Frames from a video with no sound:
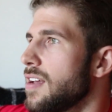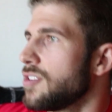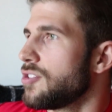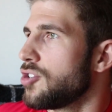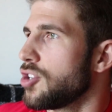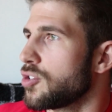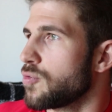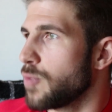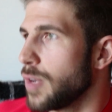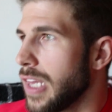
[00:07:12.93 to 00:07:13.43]

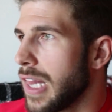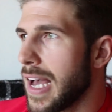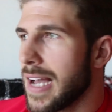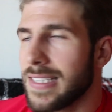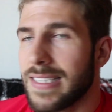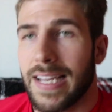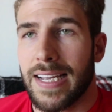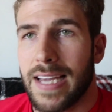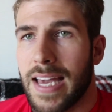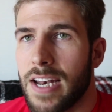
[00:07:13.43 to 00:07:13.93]
just
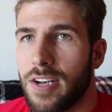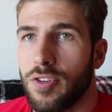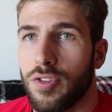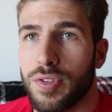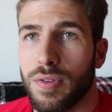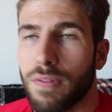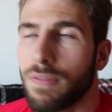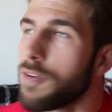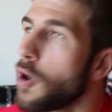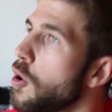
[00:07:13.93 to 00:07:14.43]
realize I got to do
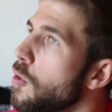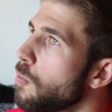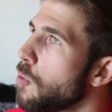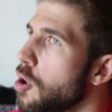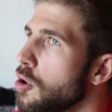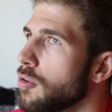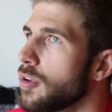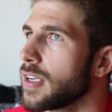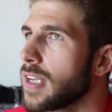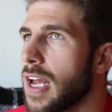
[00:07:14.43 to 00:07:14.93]
some foam
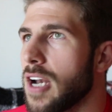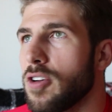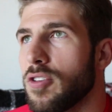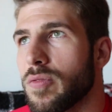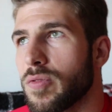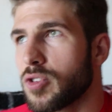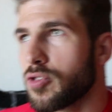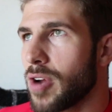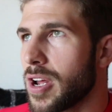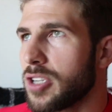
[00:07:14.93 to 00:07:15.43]
rolling, got to do
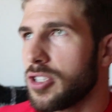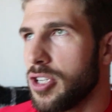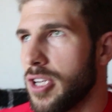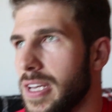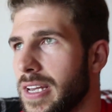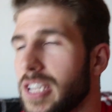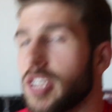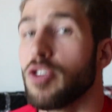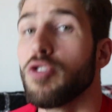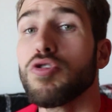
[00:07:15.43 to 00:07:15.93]
some
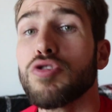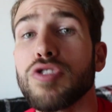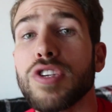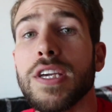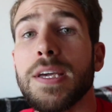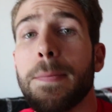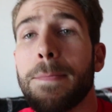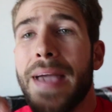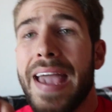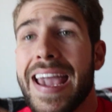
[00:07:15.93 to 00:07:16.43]
stretching, and
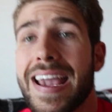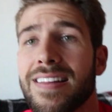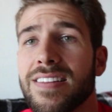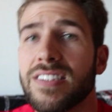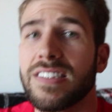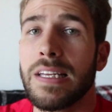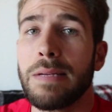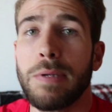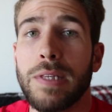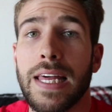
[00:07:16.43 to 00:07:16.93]
usually pain
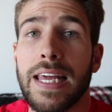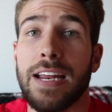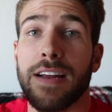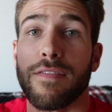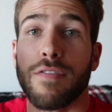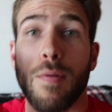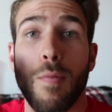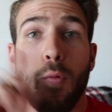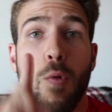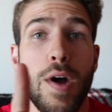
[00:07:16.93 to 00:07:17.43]
stimulating
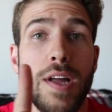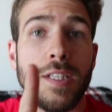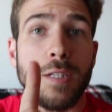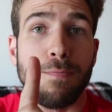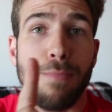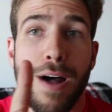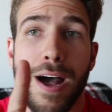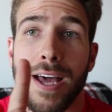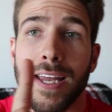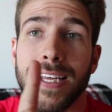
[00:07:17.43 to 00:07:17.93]
from one
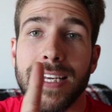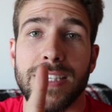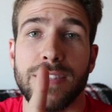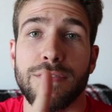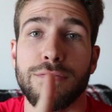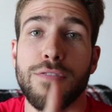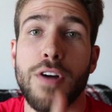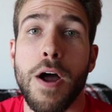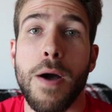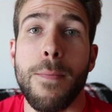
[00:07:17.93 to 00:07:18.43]
spot is
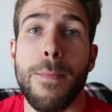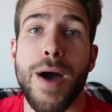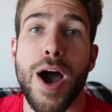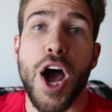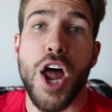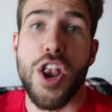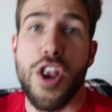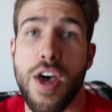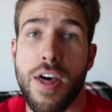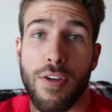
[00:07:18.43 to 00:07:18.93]
from
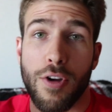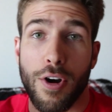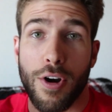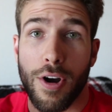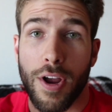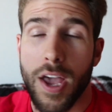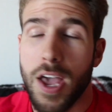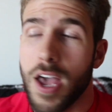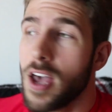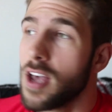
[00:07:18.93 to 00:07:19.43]
another.